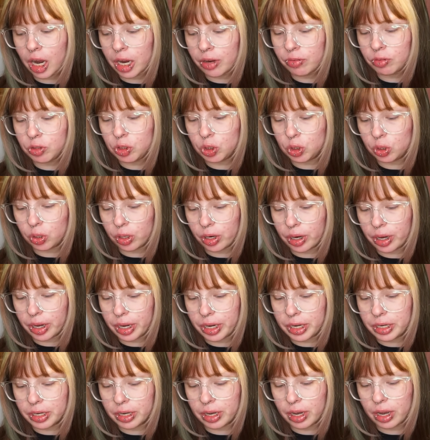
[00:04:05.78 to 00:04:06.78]
I've
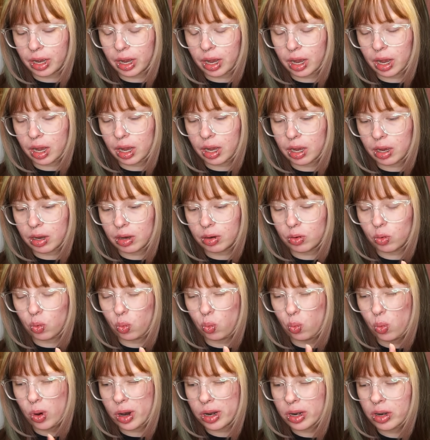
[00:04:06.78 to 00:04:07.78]
tried
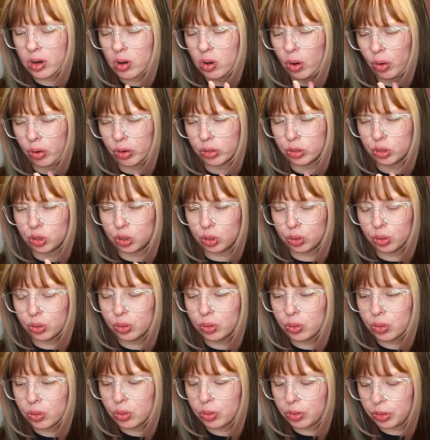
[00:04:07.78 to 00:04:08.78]
1 or
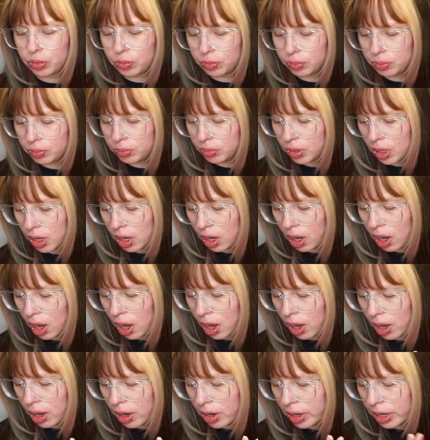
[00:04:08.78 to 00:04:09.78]
2
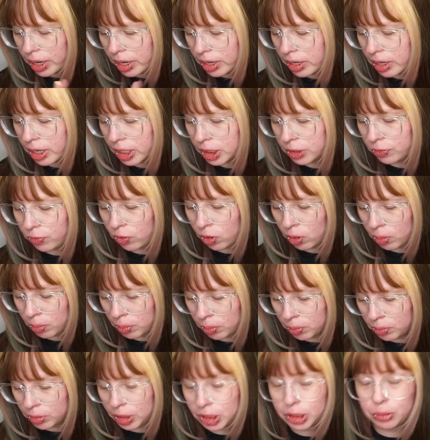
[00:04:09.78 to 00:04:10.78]
hair dyes
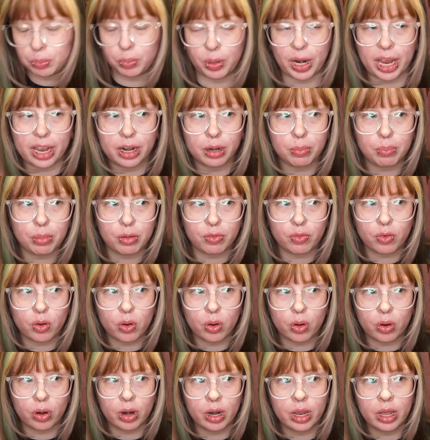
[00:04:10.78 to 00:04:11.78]
from this brand
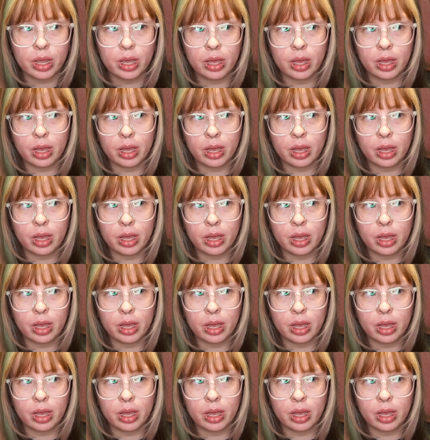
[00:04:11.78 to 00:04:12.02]
before.